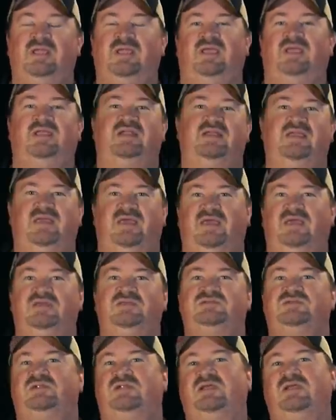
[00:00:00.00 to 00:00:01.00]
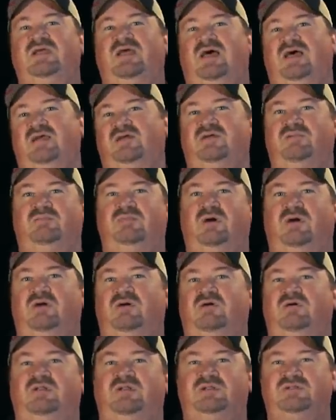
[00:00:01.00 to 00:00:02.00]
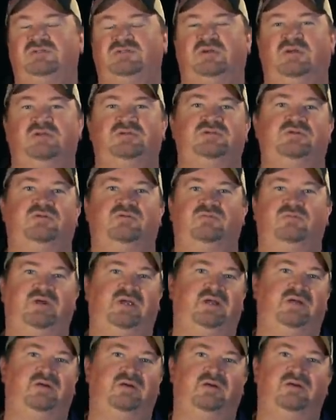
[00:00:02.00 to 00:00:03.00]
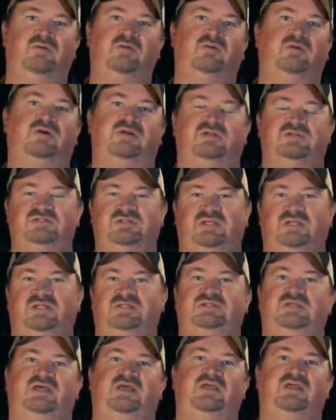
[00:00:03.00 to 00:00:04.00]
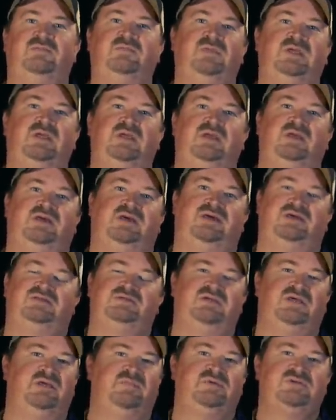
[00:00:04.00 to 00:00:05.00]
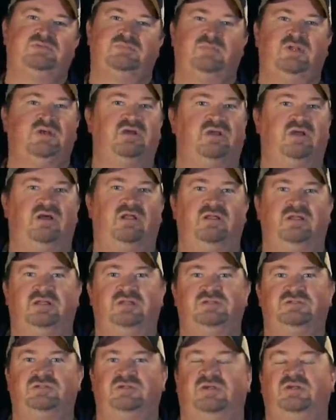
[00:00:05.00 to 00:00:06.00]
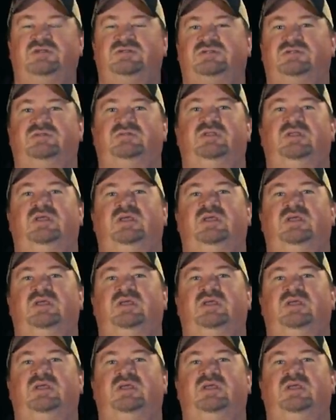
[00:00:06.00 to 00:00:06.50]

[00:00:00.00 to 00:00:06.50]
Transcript: and occasionally I could borrow an instructional record or a cassette tape uh, to give me some duck calling instruction.